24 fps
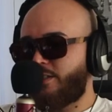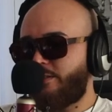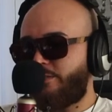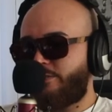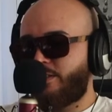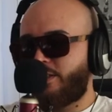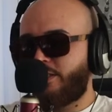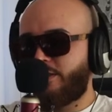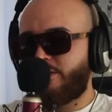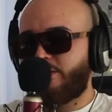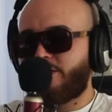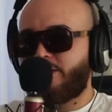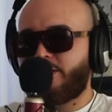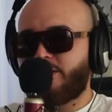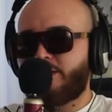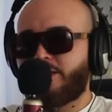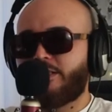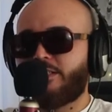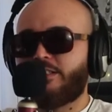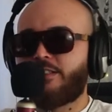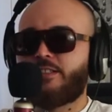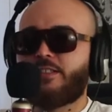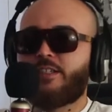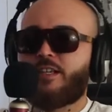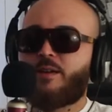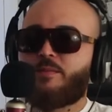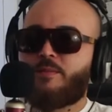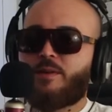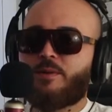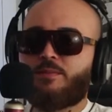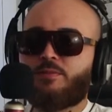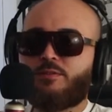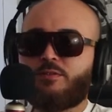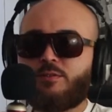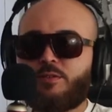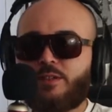good, feeling good. Got
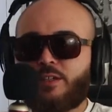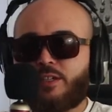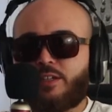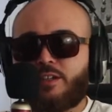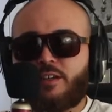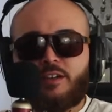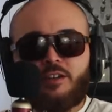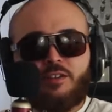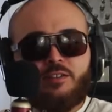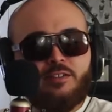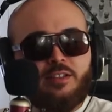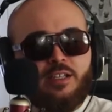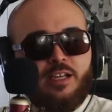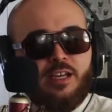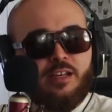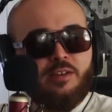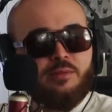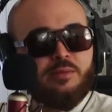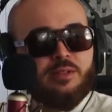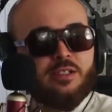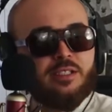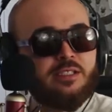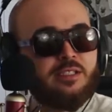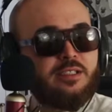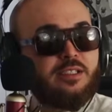my pre workout, you know what I